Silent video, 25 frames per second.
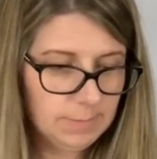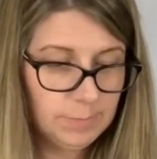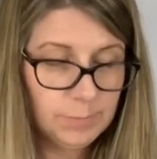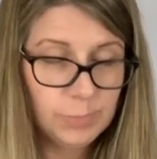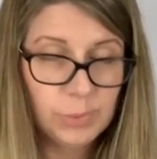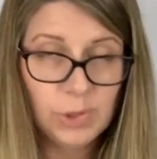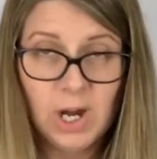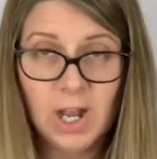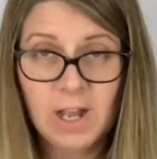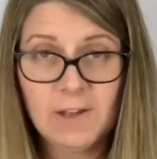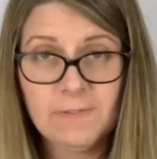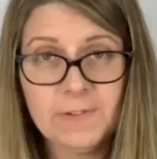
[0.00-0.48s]

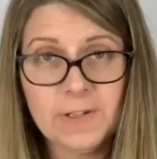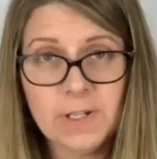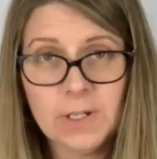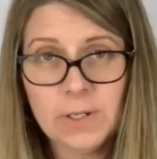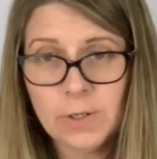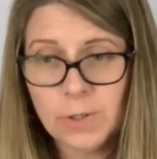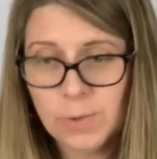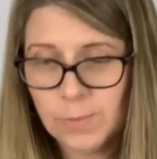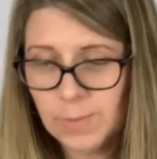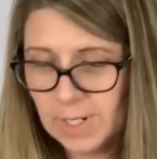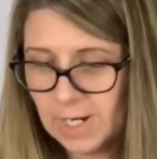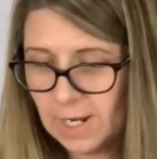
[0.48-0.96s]
profit
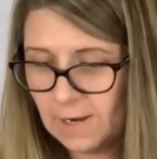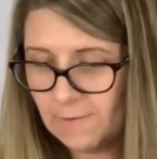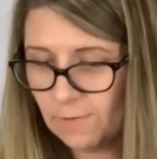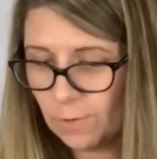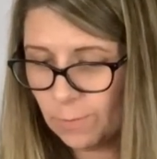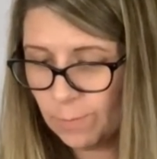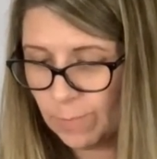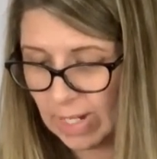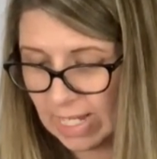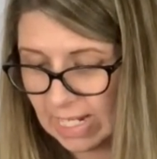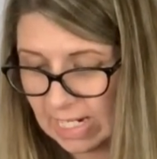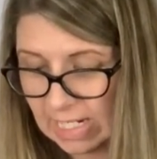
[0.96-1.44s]
or whatever,
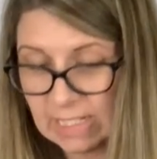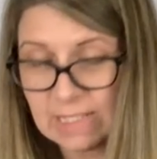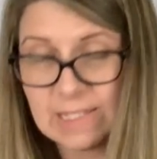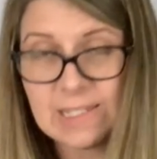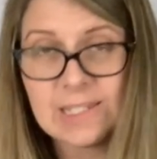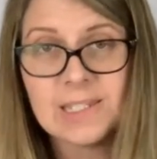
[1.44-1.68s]
but it's